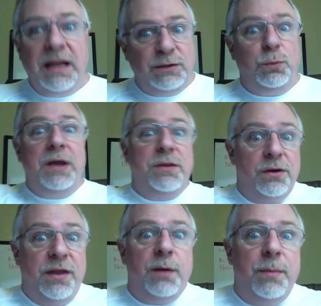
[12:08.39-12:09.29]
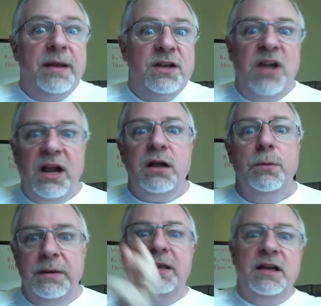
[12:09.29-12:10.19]
That's why they're there by the
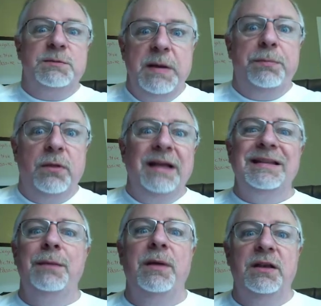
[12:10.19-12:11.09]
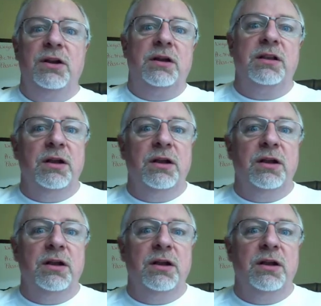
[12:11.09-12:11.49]
checkout, because people like them, and